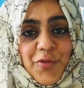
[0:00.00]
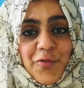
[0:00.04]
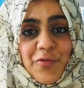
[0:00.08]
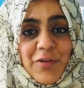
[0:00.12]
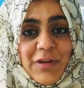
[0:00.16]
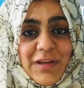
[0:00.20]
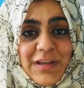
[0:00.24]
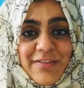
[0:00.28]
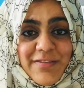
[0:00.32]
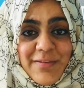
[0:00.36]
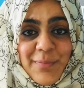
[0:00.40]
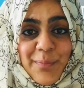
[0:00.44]

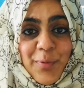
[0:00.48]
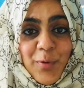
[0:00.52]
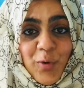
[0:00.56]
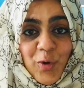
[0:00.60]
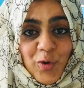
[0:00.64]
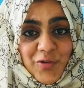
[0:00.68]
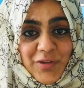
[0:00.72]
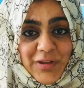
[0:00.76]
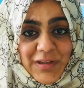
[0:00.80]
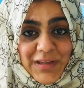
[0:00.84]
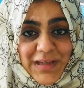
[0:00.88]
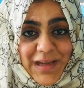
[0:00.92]
3
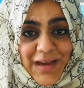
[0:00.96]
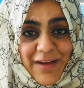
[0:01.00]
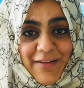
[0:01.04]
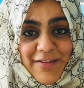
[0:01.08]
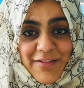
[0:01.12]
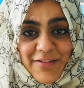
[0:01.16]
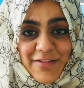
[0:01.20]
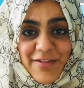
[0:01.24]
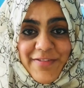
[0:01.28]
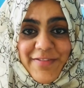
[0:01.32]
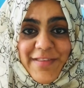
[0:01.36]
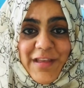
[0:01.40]
supporting
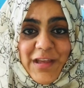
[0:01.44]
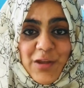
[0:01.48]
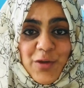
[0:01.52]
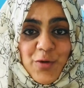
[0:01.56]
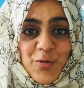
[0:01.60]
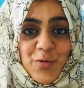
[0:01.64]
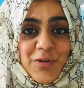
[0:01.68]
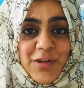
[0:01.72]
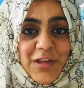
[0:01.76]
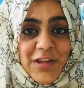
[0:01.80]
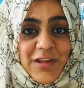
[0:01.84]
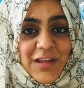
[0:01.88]
characters that
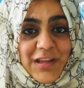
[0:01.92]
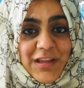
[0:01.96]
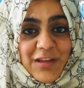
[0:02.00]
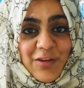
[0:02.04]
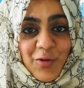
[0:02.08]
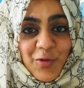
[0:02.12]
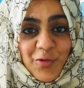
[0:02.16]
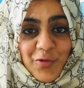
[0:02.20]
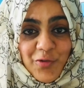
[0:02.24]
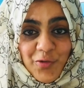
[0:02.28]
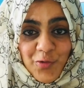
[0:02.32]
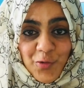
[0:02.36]
you need in
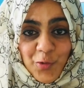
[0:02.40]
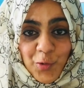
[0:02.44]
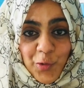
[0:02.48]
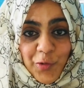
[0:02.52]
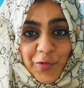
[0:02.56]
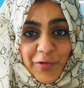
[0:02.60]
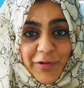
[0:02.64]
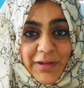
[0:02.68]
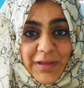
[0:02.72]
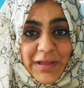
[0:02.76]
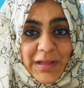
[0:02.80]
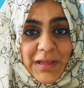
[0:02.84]
your
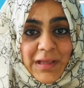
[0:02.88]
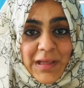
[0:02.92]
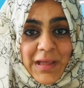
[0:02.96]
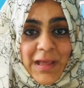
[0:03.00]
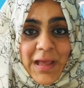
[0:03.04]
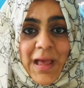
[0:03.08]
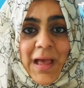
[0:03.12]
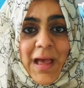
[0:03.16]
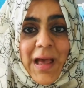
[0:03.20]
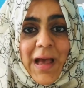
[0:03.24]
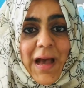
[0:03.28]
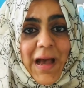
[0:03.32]
story
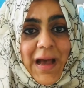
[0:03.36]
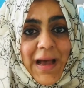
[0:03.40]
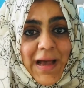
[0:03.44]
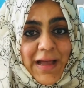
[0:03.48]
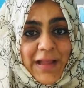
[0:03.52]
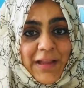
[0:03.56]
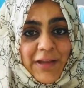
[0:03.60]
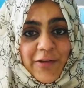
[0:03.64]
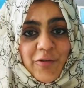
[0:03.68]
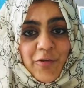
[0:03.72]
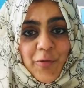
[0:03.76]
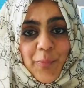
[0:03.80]

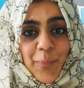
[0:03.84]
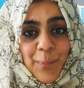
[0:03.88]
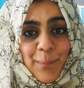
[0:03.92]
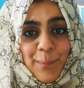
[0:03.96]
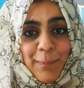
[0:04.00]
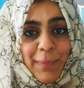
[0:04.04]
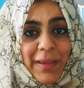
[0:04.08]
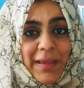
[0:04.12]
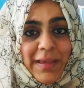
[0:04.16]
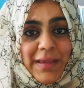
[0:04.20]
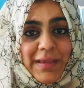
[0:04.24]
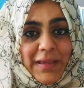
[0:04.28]
and
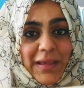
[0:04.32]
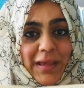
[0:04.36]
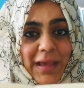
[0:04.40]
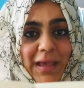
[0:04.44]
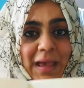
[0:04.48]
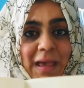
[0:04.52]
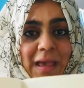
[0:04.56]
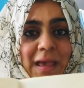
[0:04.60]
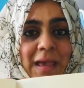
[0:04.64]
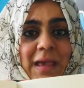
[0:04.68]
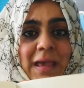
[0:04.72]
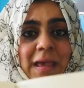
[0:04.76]
make
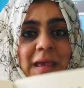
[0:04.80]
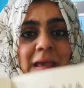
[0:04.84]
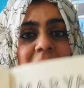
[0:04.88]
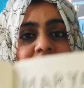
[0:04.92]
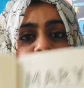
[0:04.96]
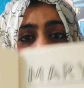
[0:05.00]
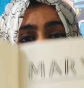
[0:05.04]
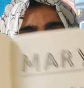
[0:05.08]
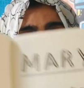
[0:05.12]
a